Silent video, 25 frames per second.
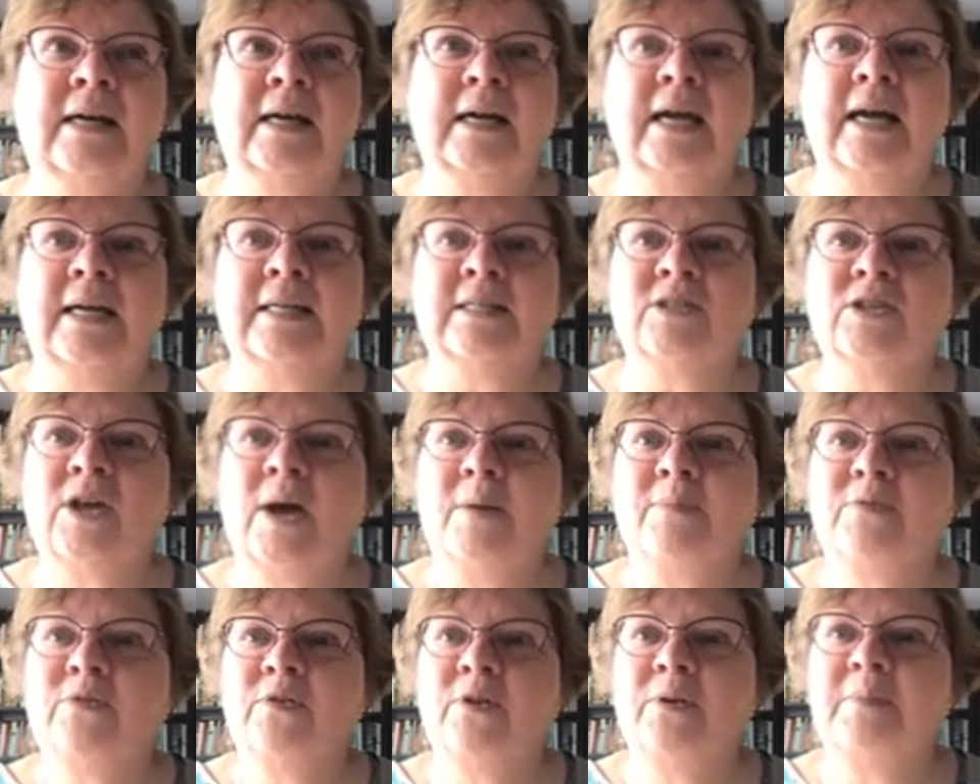I
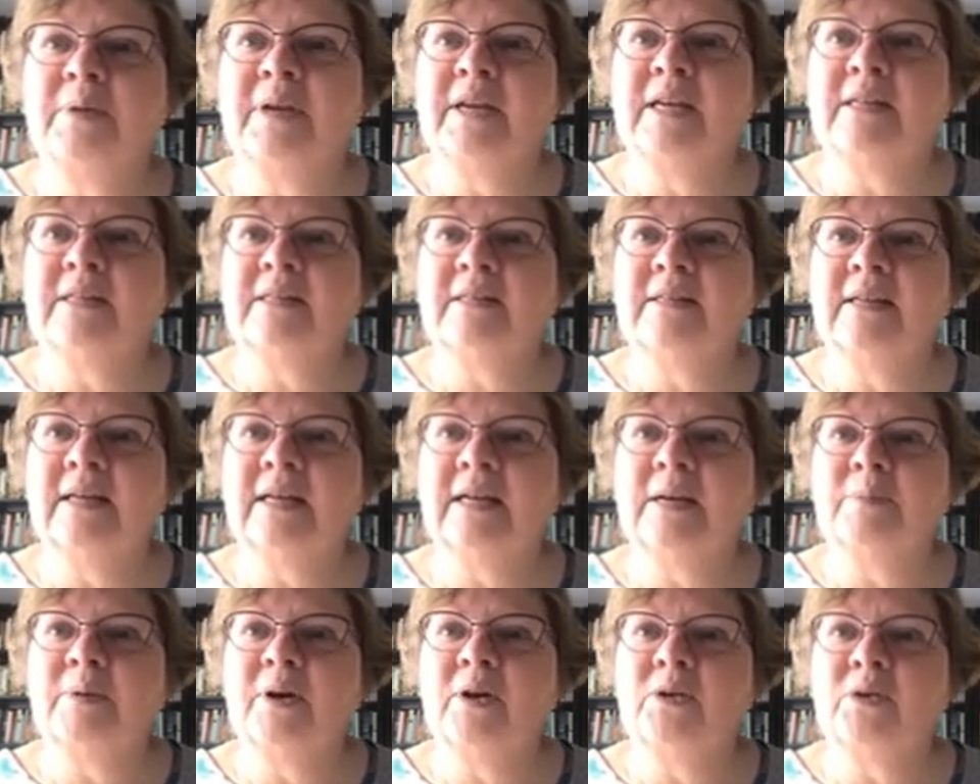stop for a minute to
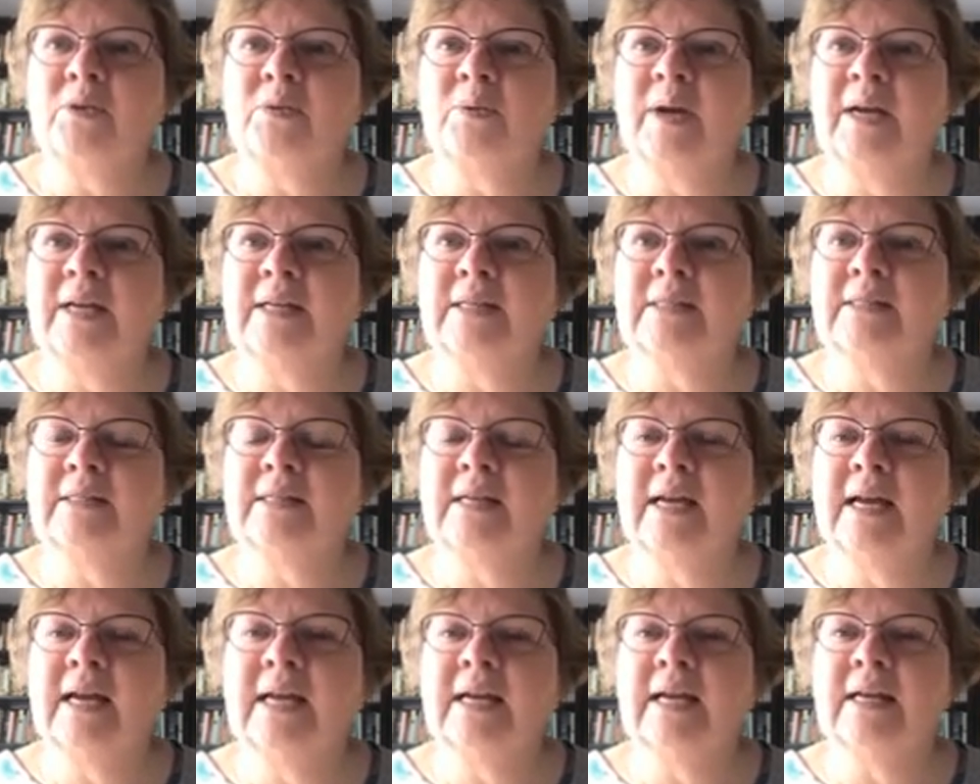think about grit,
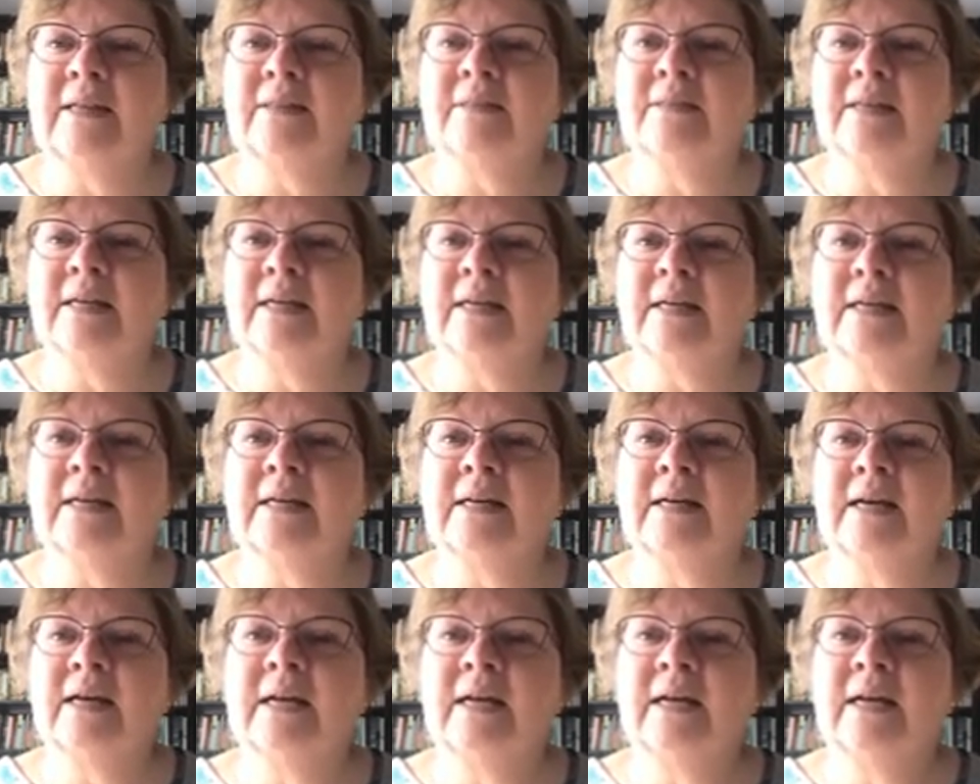and I think
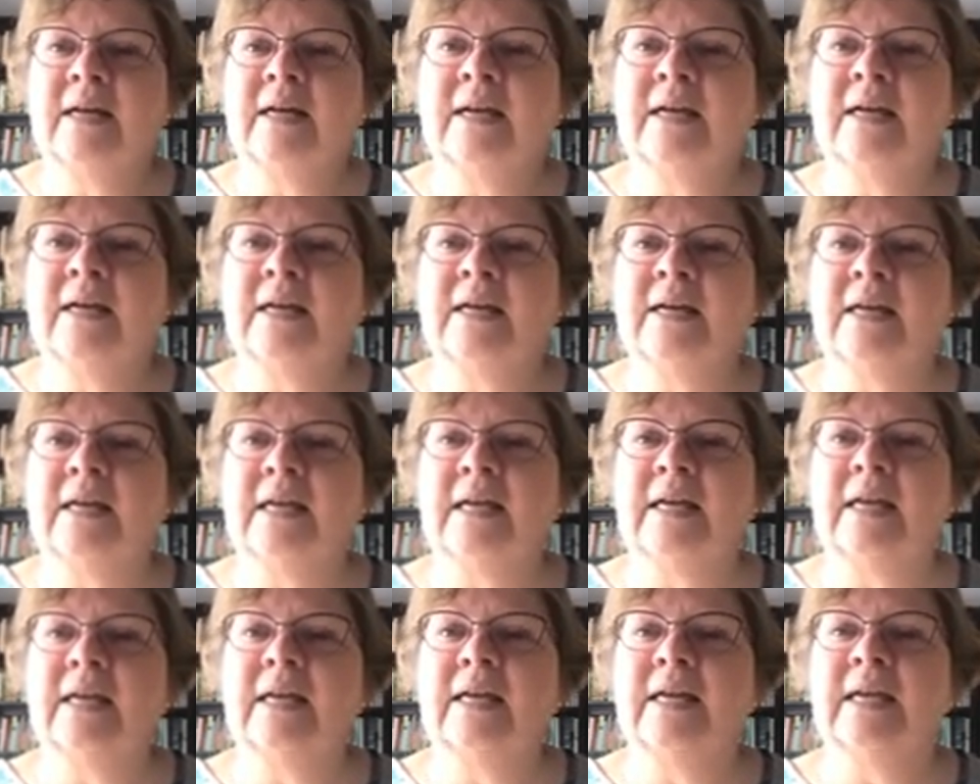
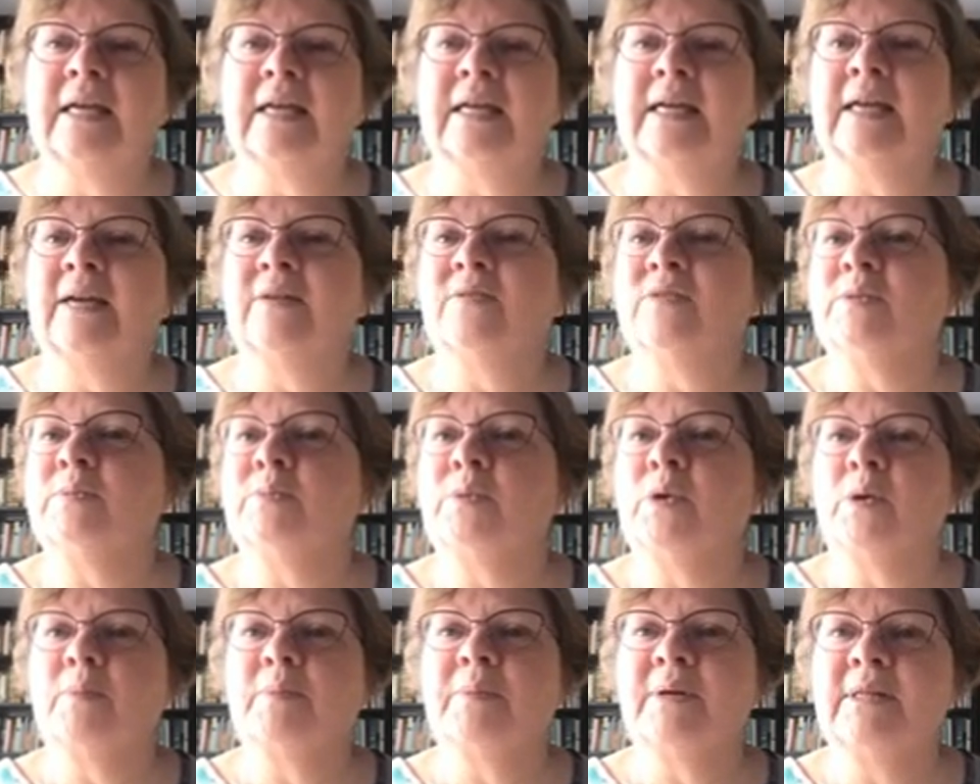it gives
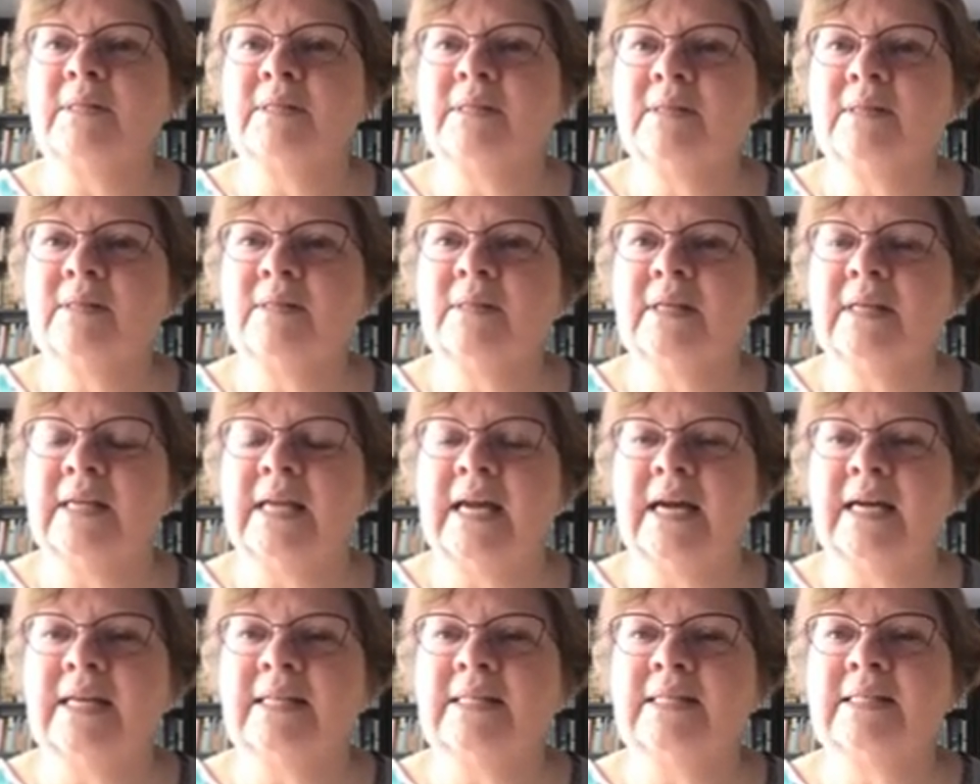purpose,
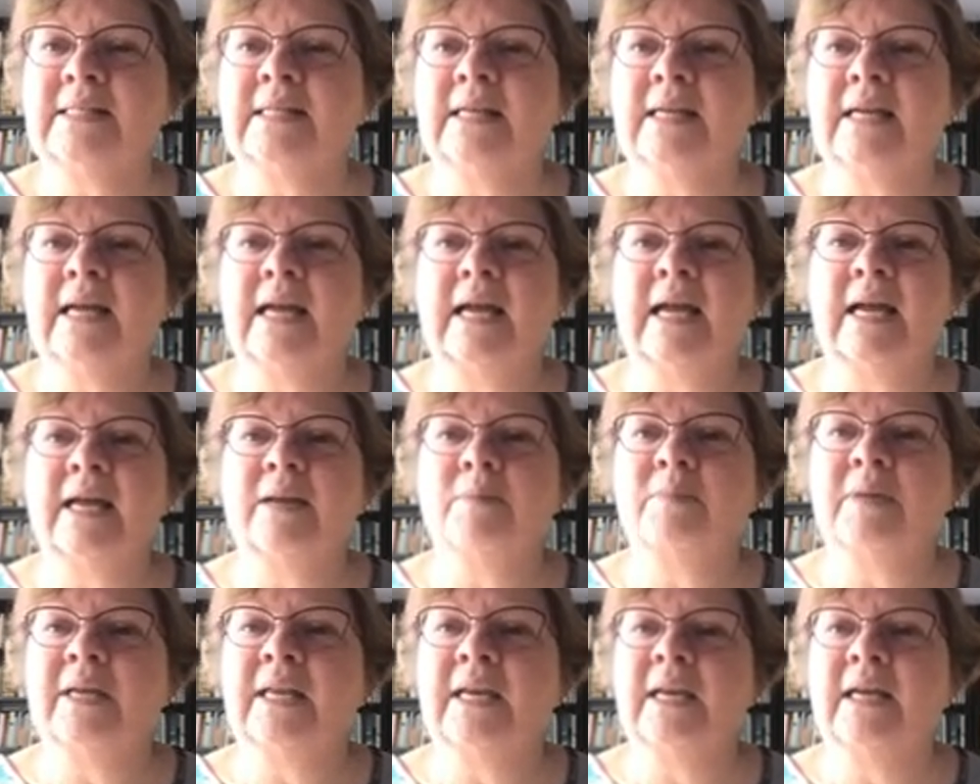yes,
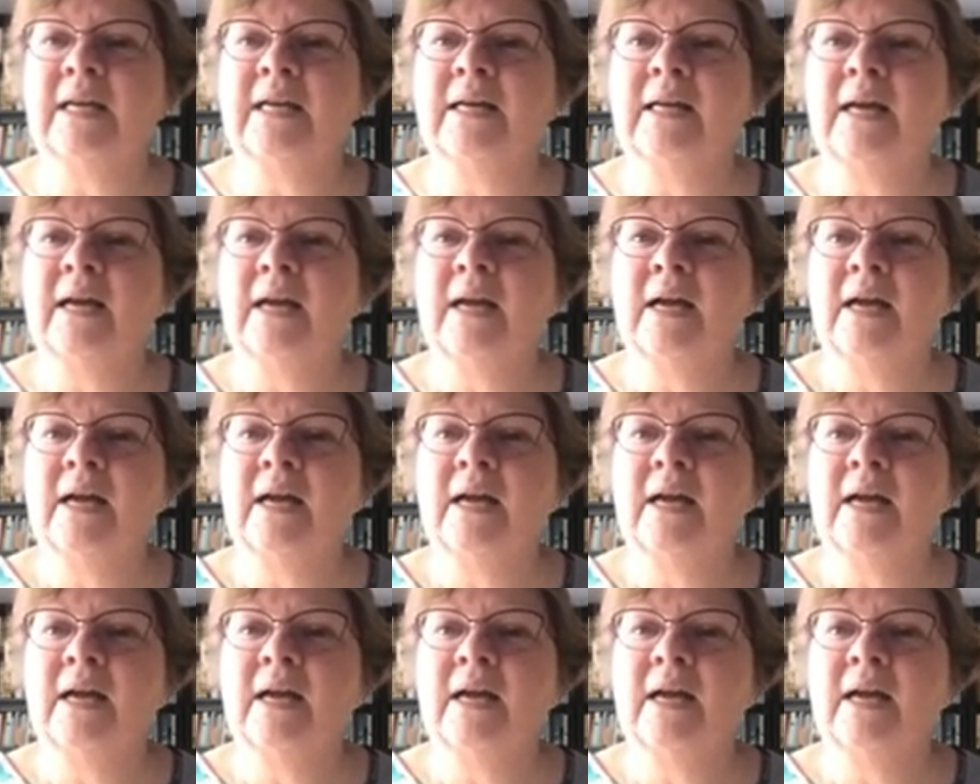and meaning.